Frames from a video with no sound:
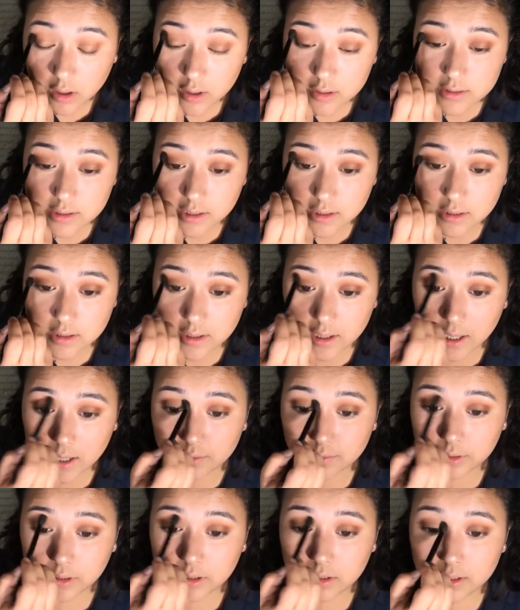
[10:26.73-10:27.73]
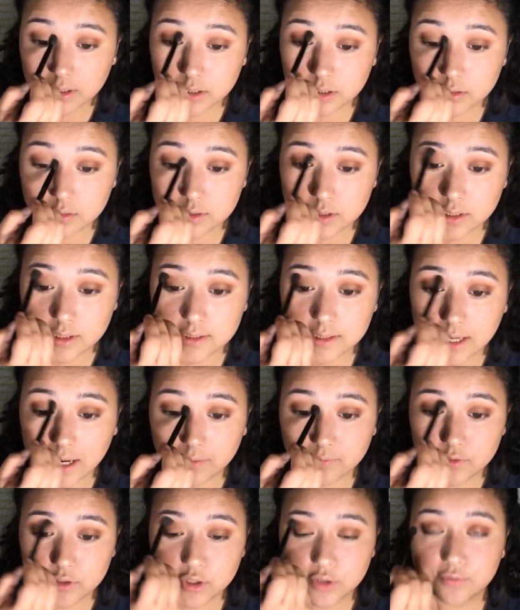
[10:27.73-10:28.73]
A technique I really like using is
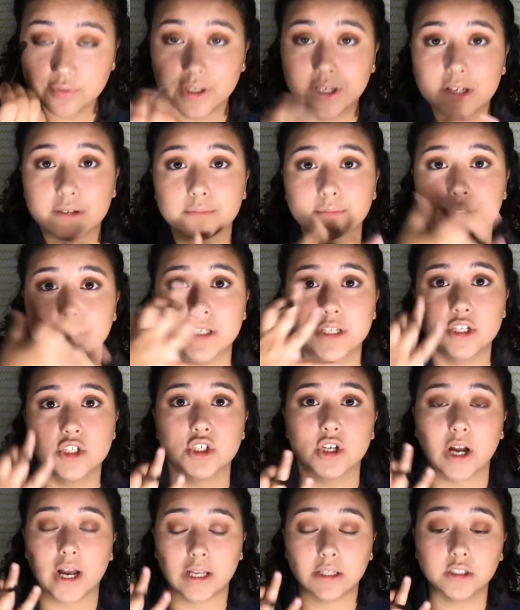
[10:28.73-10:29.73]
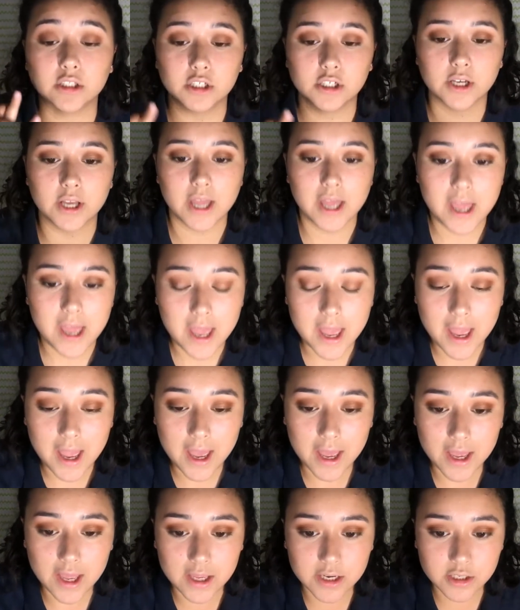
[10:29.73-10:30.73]
after you've like completed your eye look
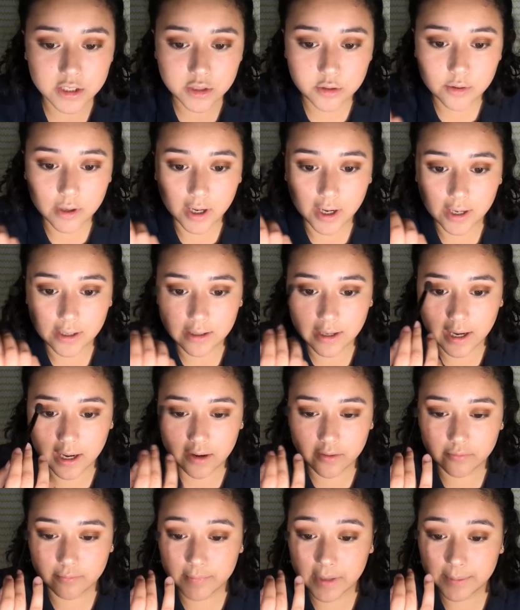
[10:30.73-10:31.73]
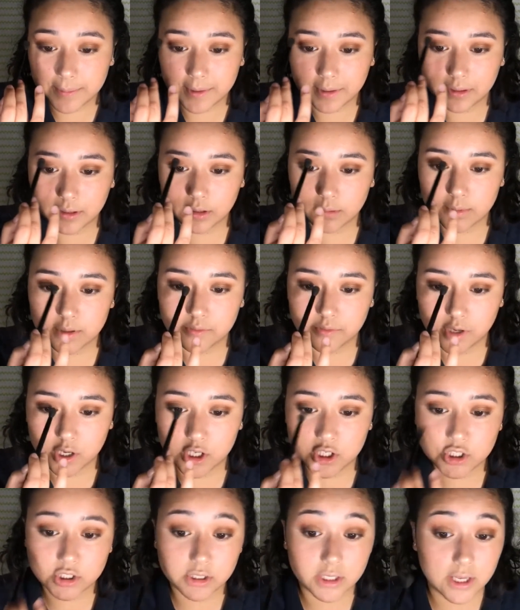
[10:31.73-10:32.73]
and you kind of have maybe a little bit of a
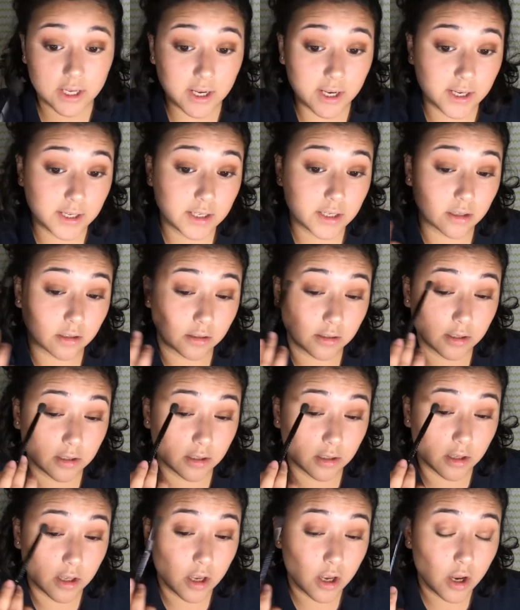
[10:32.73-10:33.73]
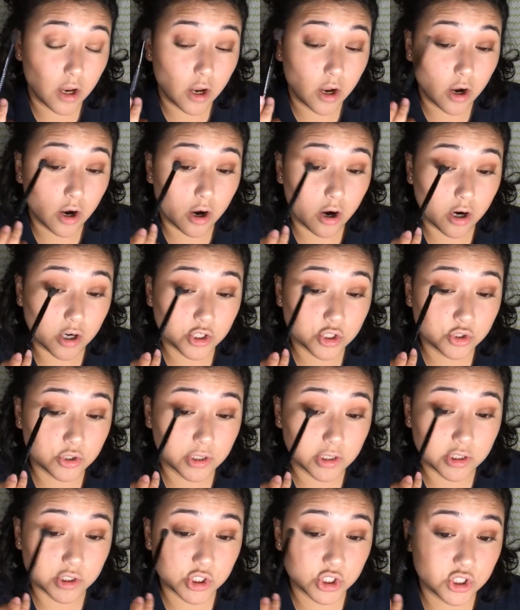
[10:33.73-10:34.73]
harsh line and a little harsh
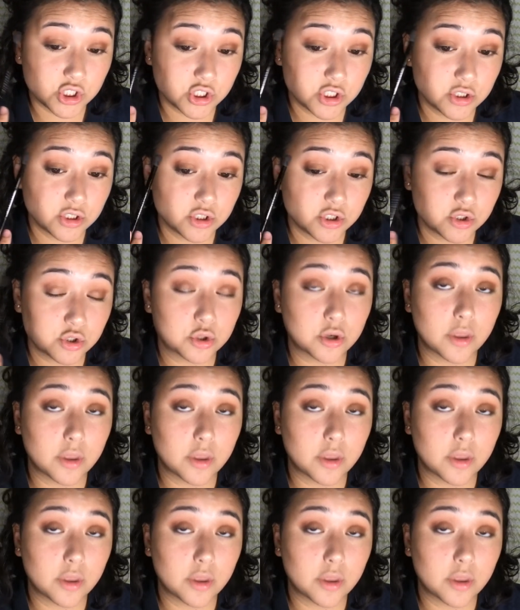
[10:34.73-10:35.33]
transition